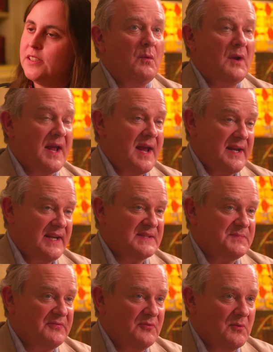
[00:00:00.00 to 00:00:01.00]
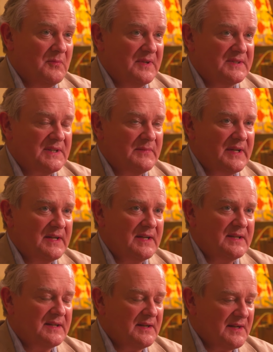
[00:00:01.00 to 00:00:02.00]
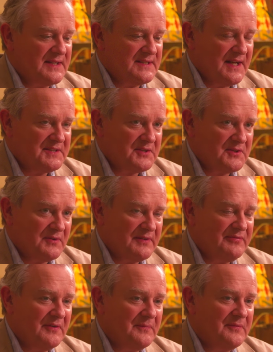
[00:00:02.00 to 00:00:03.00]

well, A, his performance. I mean, uh, you know, he's legendary for.